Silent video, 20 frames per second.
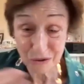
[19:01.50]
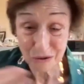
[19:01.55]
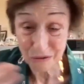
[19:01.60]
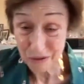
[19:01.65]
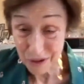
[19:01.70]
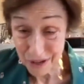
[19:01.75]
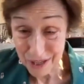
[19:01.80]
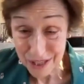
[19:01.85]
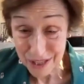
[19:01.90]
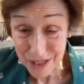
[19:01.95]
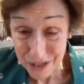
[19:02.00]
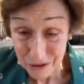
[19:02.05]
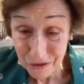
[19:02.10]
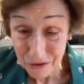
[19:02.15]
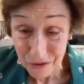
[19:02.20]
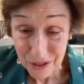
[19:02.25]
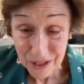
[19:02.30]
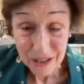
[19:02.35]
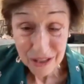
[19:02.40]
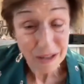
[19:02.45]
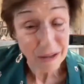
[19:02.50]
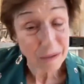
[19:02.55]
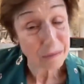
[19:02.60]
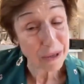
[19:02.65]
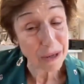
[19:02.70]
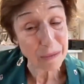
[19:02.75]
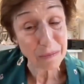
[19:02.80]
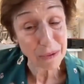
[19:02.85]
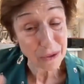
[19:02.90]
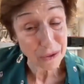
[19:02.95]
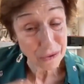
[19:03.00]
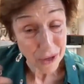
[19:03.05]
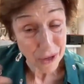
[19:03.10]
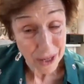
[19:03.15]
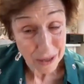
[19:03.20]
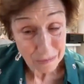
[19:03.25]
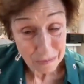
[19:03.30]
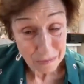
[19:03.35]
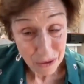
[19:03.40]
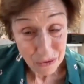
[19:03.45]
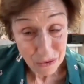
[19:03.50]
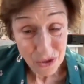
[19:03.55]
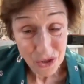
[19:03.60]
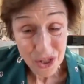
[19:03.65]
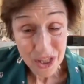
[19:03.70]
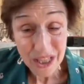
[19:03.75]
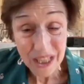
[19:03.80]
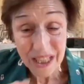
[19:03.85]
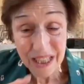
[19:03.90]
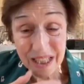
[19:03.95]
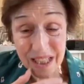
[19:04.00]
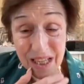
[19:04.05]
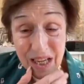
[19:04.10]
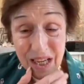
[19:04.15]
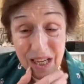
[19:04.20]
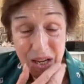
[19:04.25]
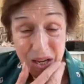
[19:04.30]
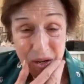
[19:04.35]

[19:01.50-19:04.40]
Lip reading: are very different people who write music, and,